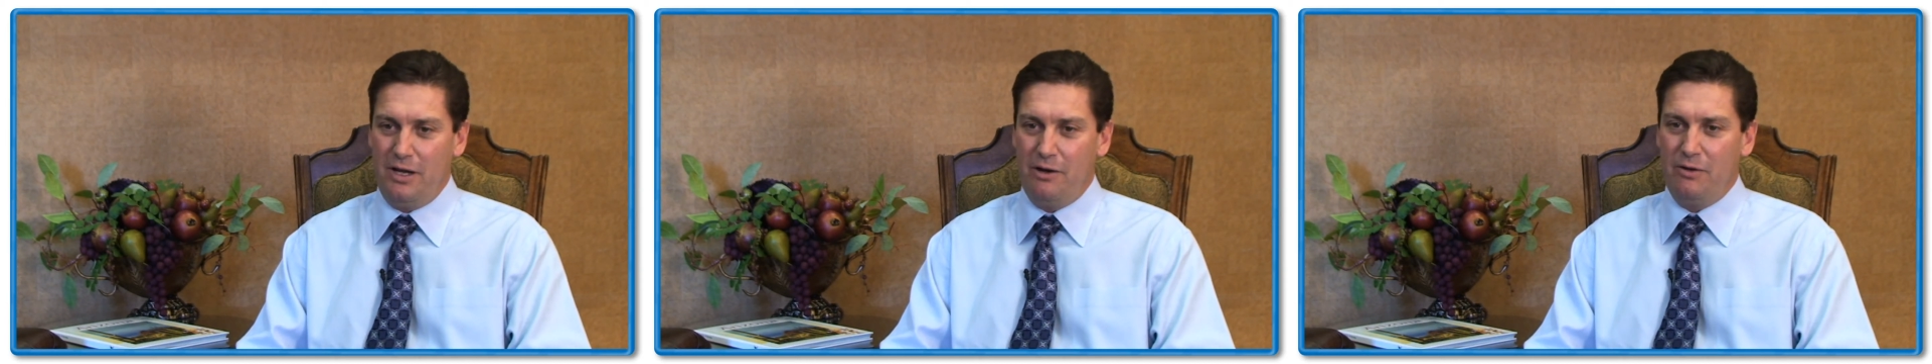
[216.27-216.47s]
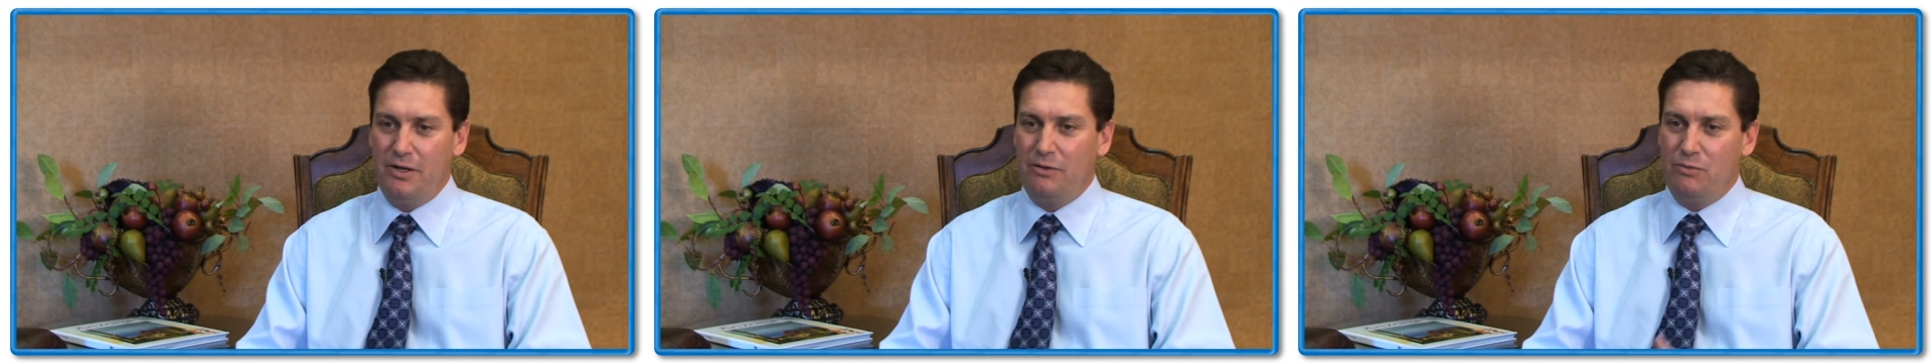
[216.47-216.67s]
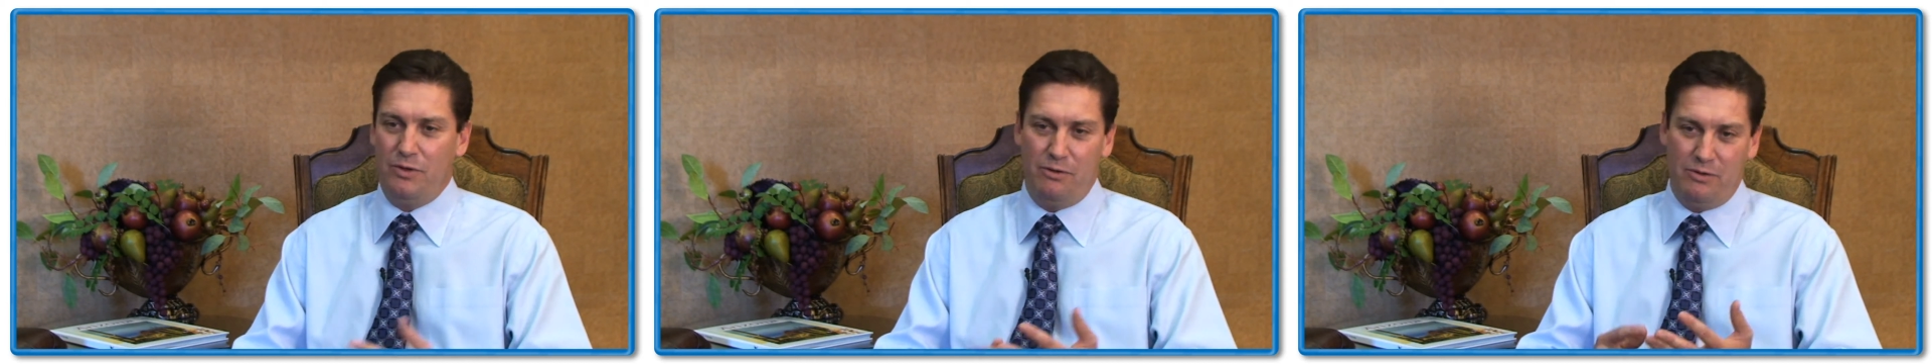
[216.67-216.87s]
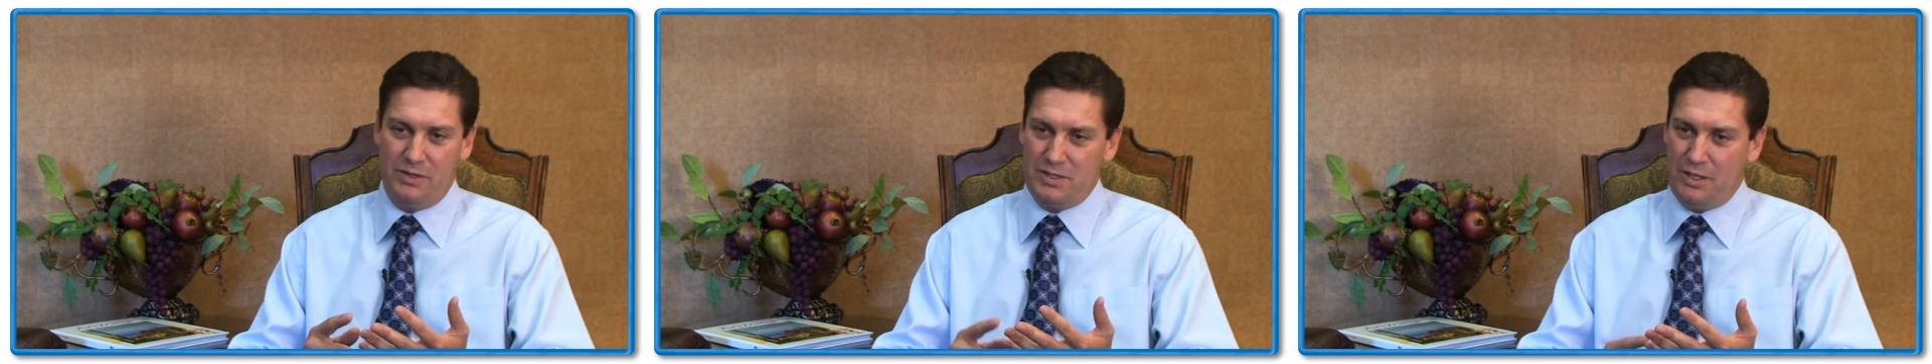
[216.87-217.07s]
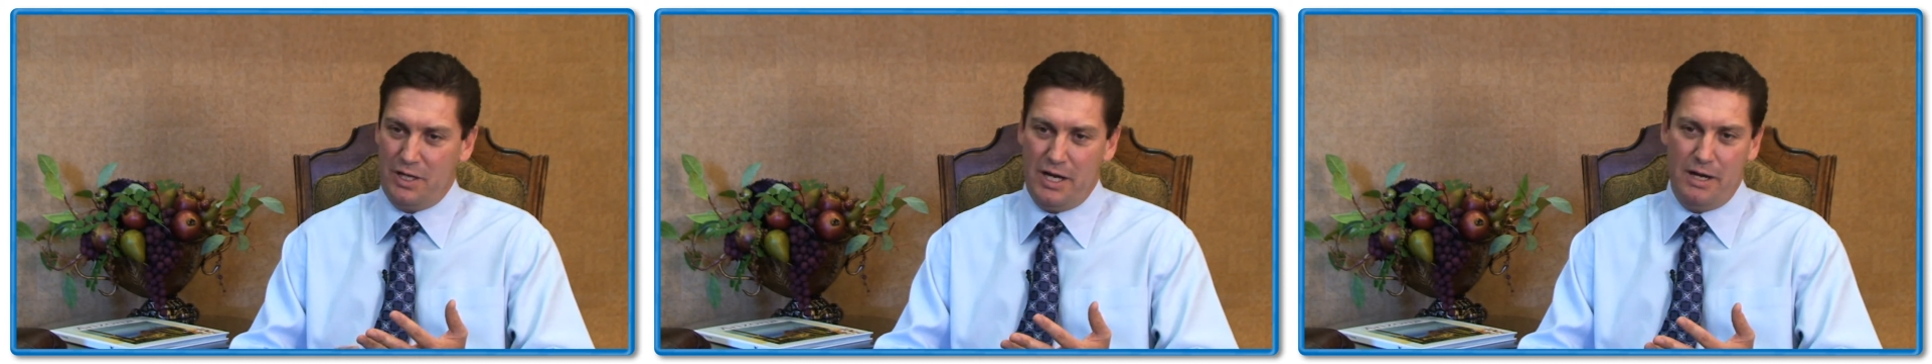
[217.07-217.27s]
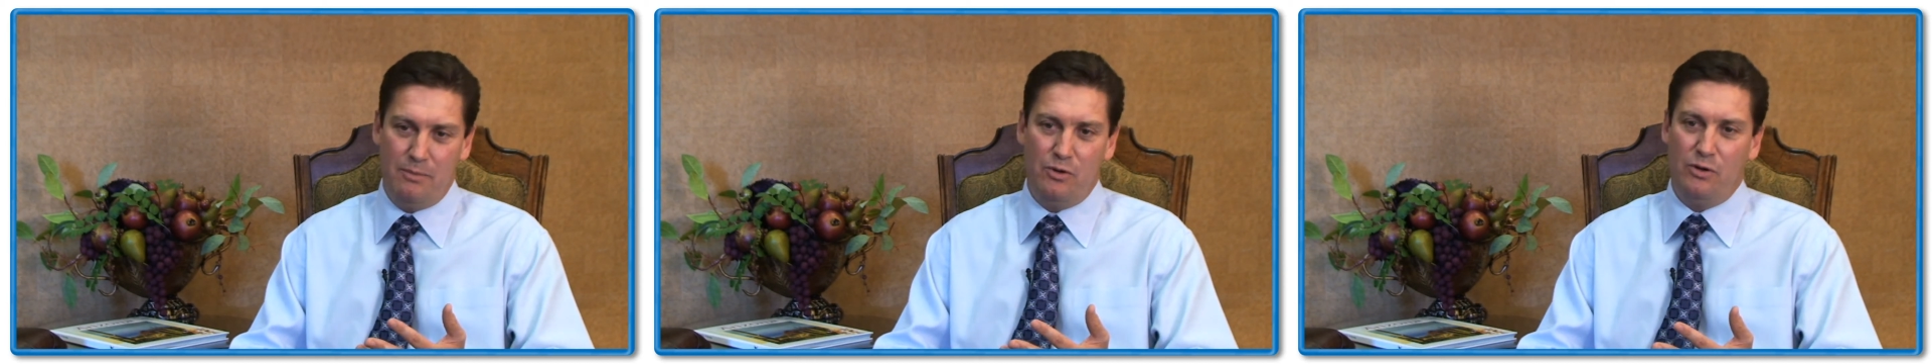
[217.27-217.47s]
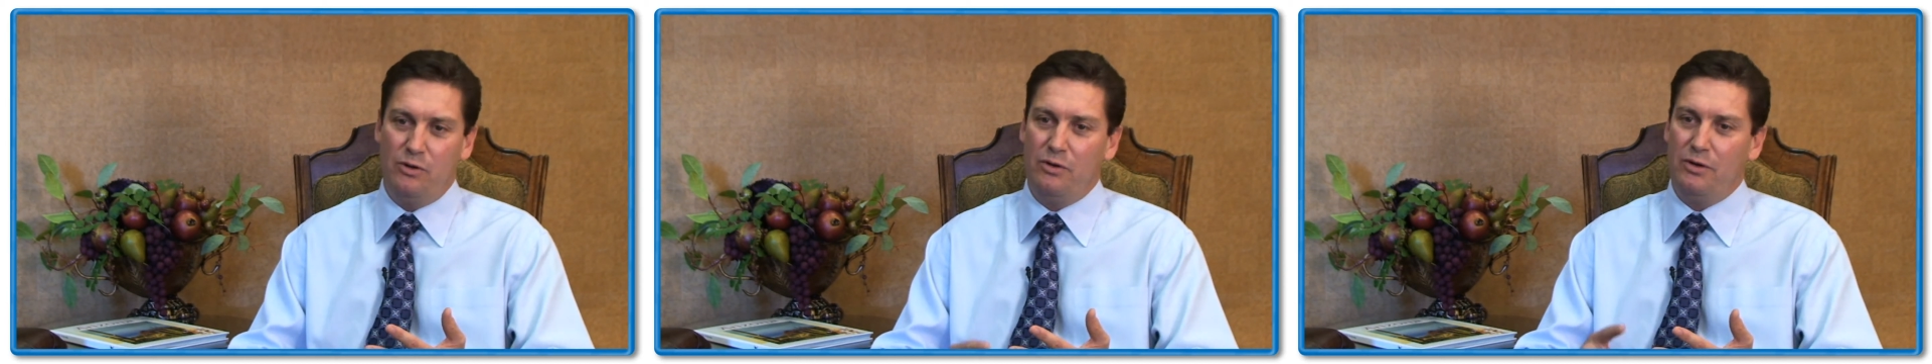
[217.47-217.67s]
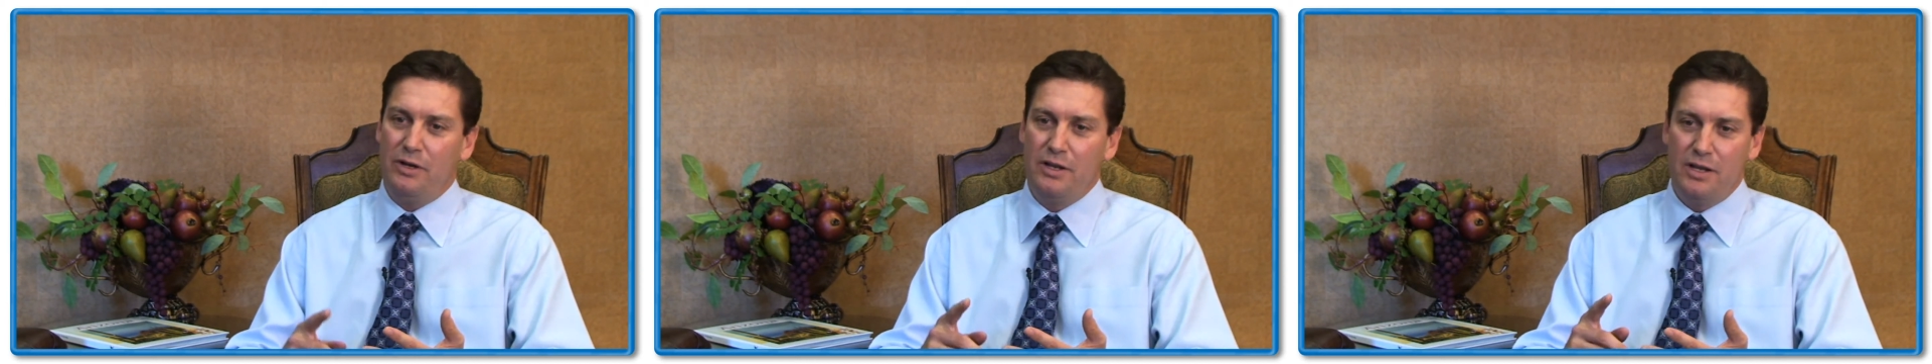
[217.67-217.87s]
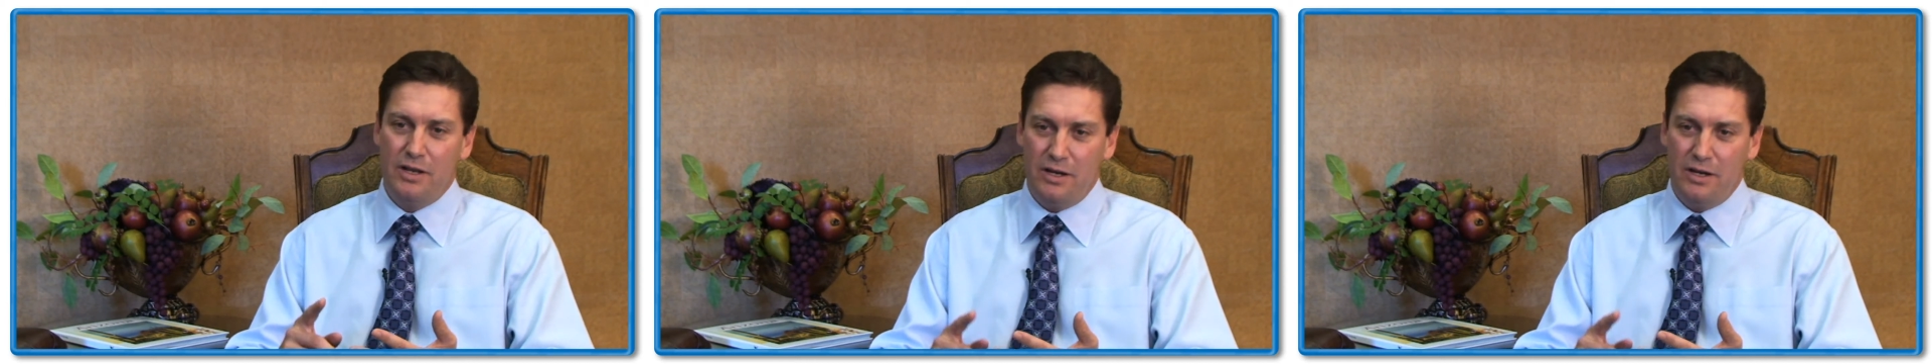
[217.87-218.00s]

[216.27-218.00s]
areas, whether it's labor or